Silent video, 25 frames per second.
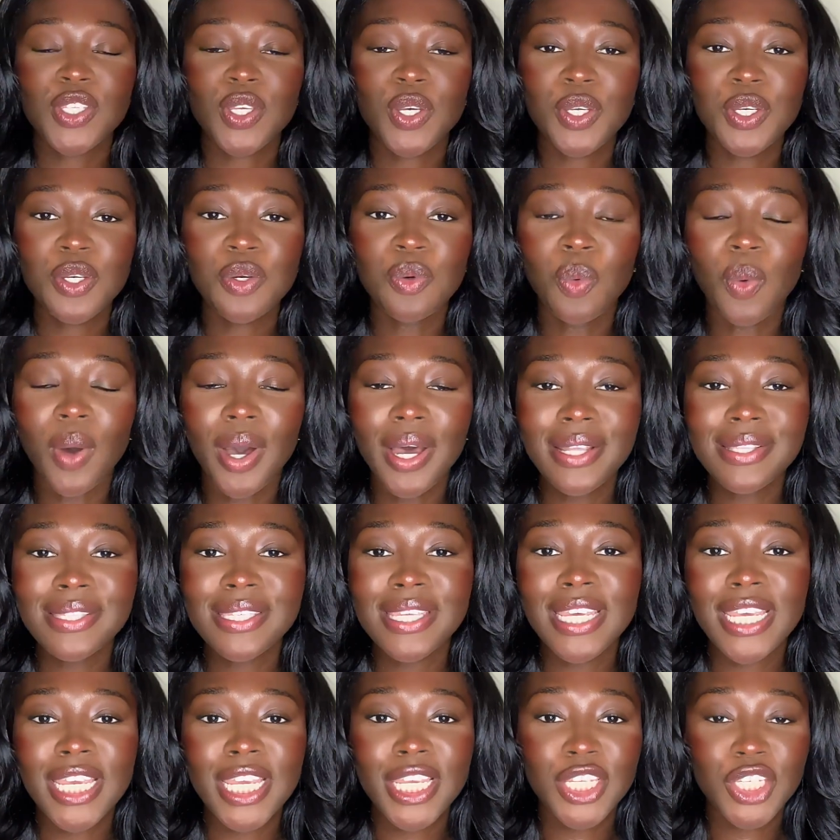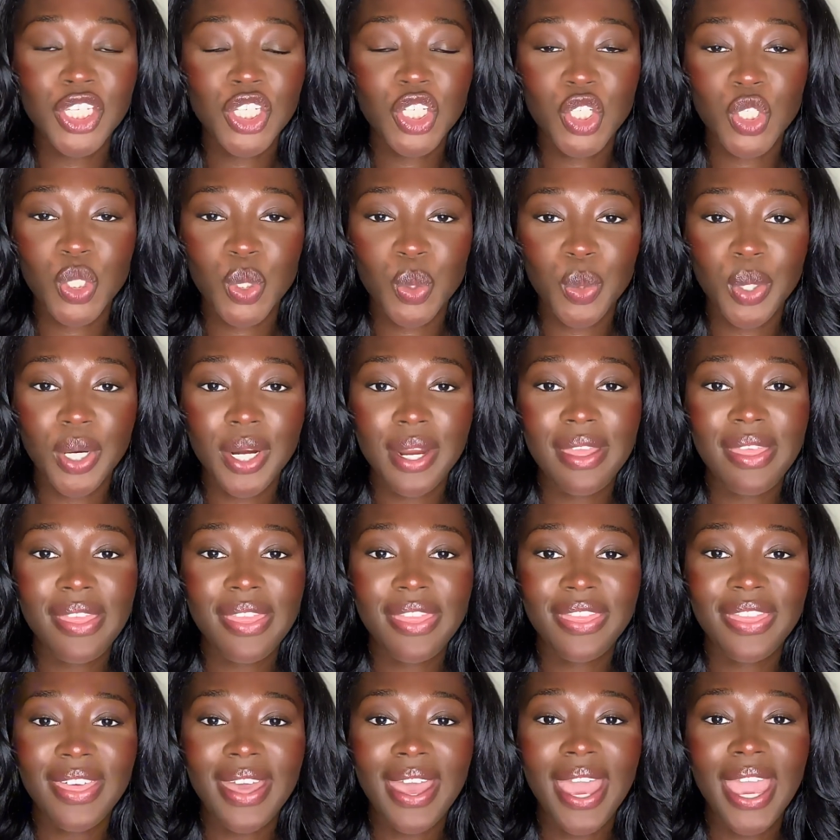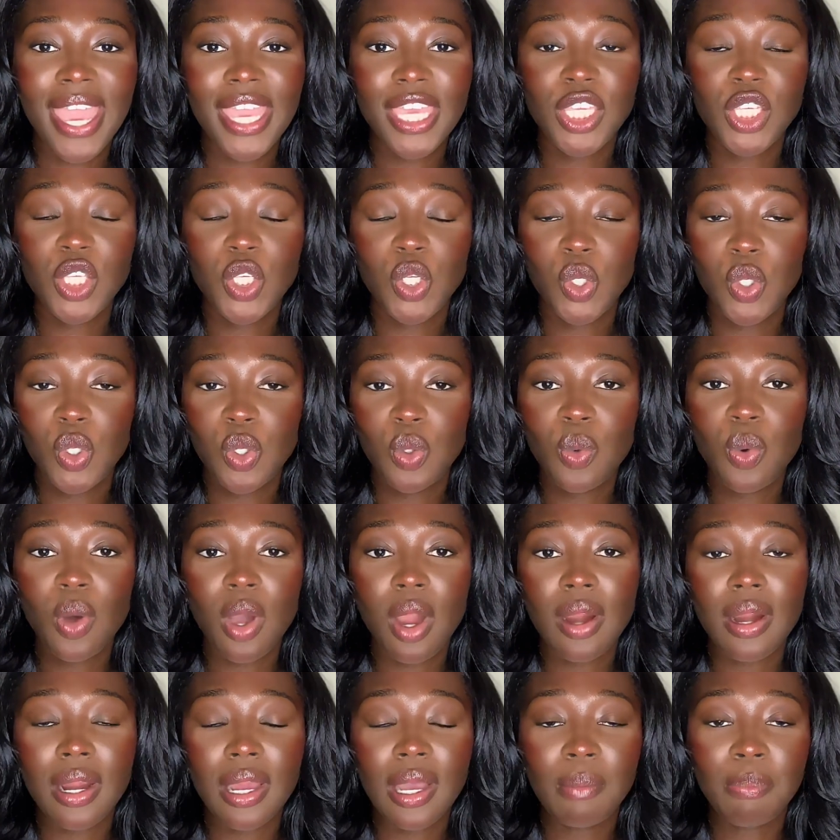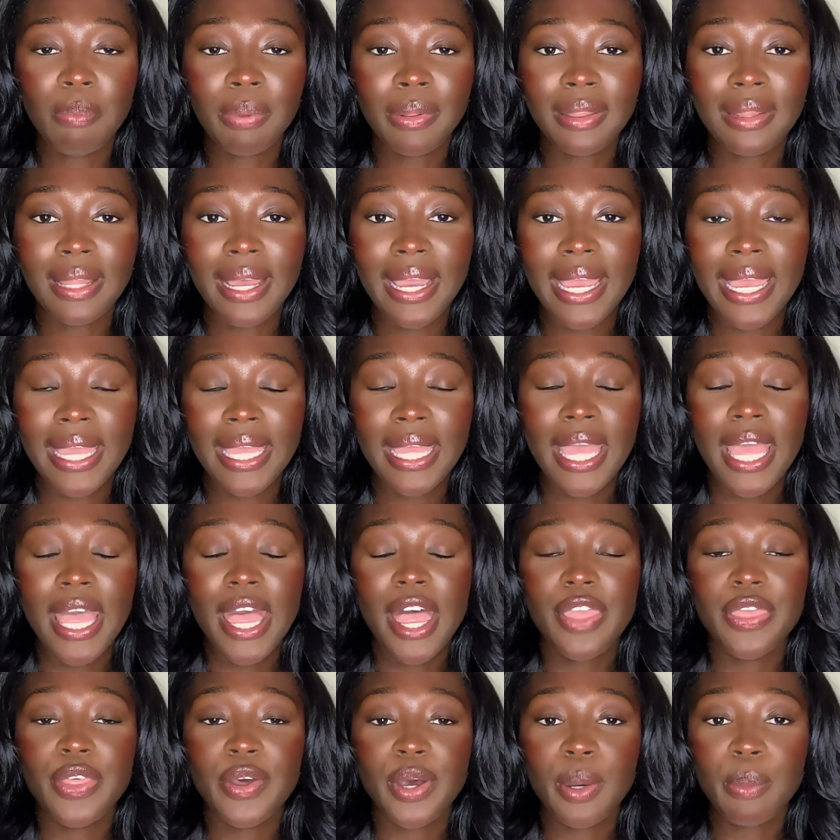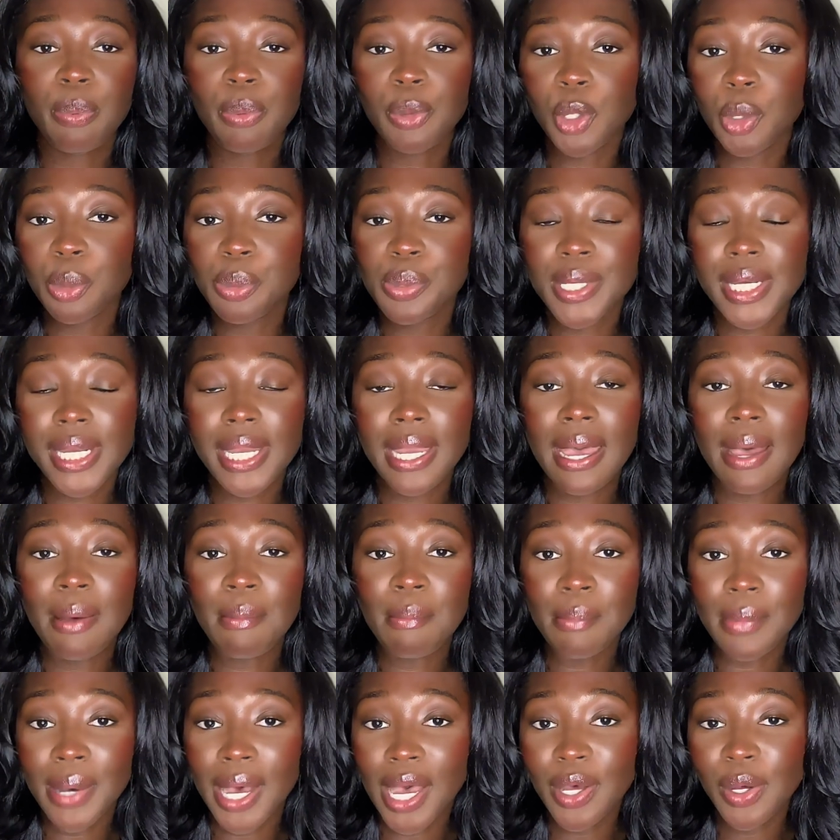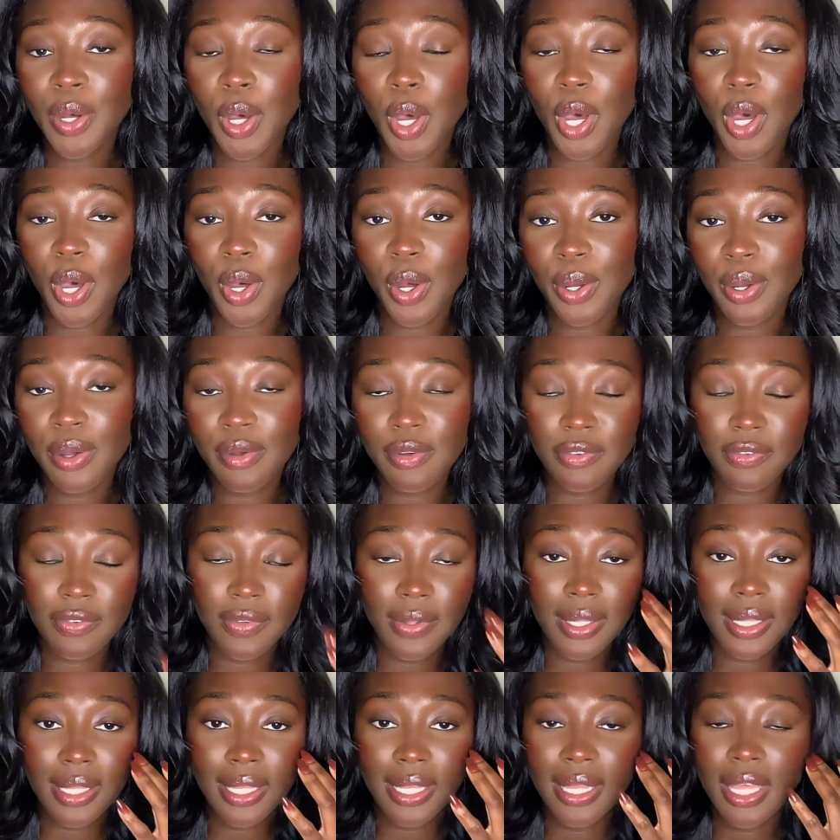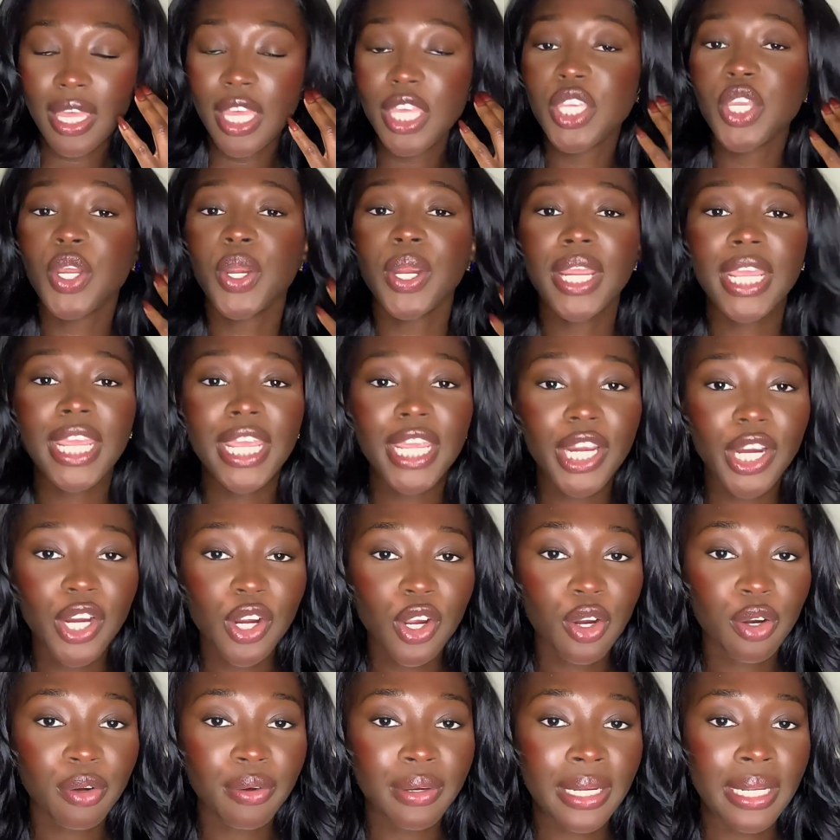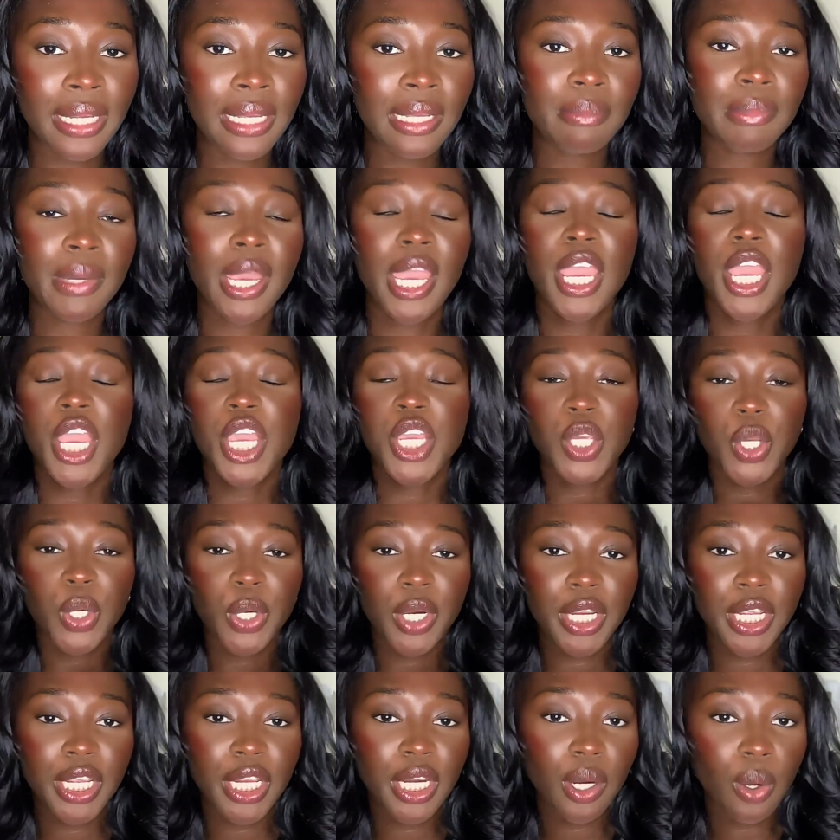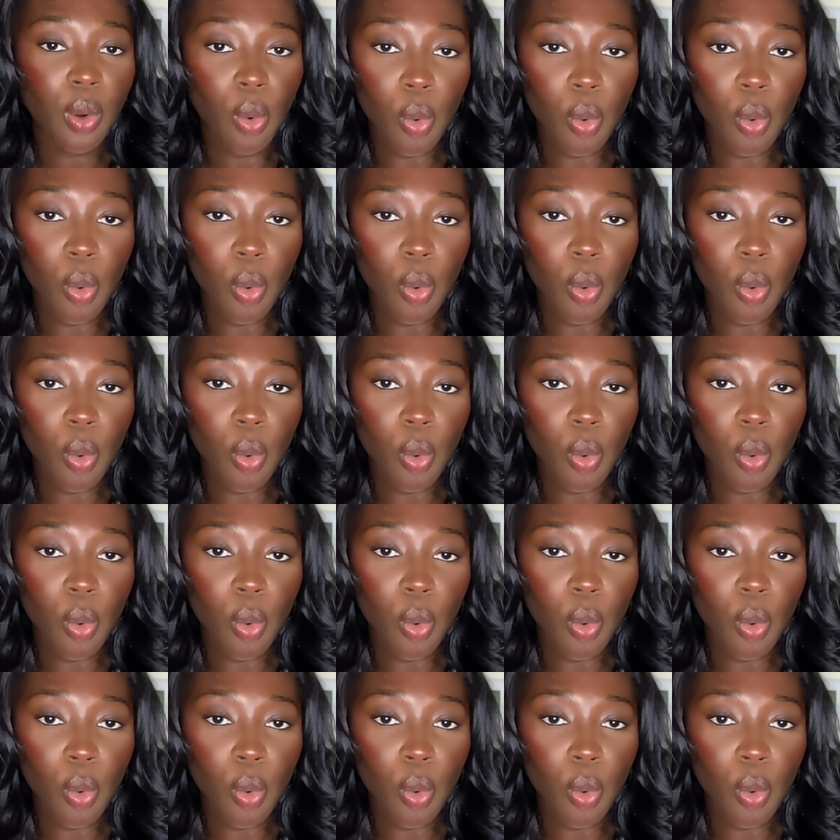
you want to ensure that you are applying the appropriate amount of your hair cream, your hair